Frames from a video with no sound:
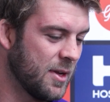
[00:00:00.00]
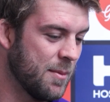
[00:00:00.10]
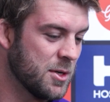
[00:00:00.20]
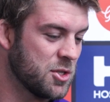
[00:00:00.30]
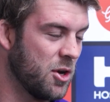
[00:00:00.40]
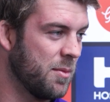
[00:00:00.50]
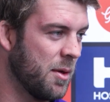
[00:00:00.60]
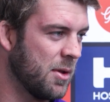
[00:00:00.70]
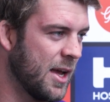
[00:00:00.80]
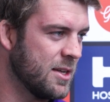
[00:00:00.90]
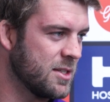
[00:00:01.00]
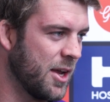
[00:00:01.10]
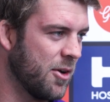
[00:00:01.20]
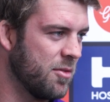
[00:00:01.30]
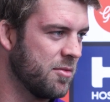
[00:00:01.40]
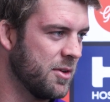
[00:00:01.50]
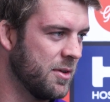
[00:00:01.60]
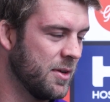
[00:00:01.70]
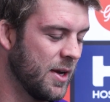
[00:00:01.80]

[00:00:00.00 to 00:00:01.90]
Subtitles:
how much time their players get off and